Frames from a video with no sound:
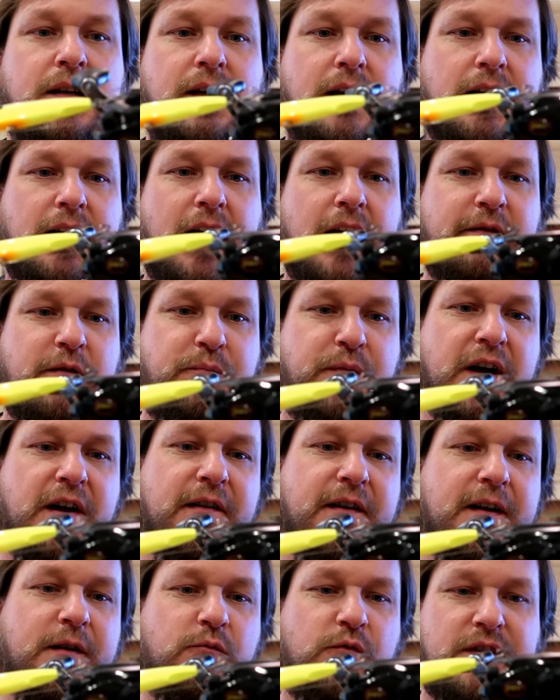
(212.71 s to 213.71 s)
and I have it
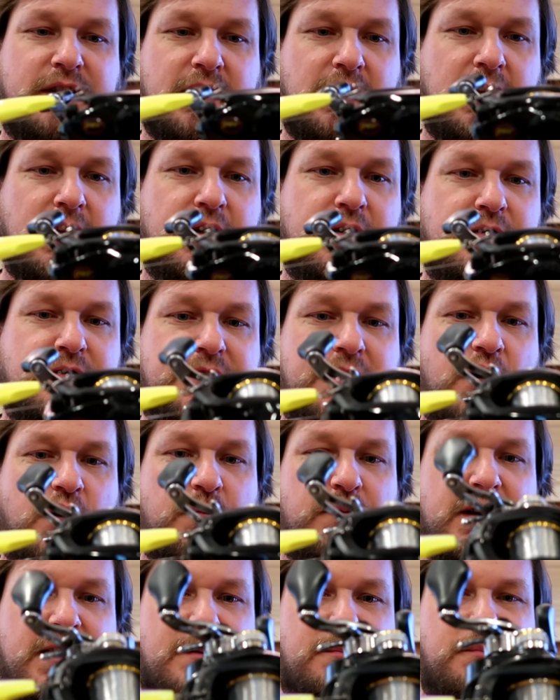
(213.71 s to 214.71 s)
paired up with the Lew's
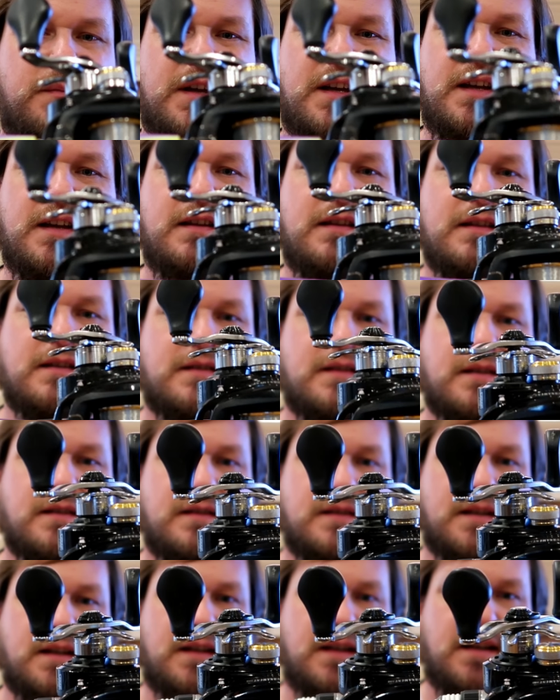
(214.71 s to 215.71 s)
Tournament MB. This
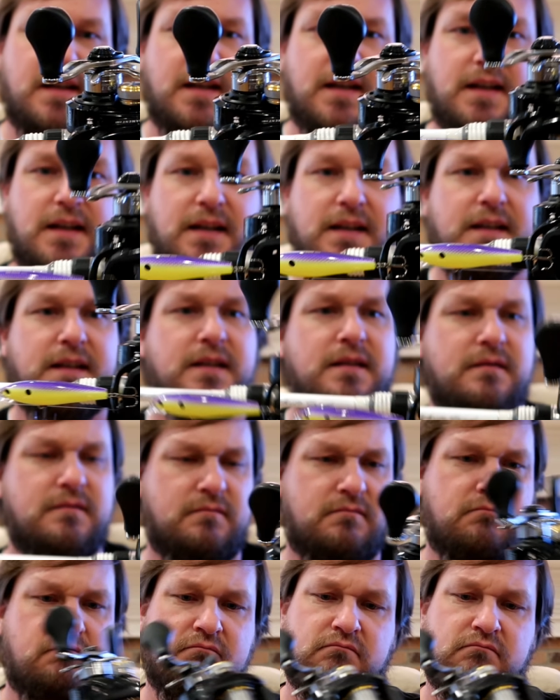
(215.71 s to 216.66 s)
is in a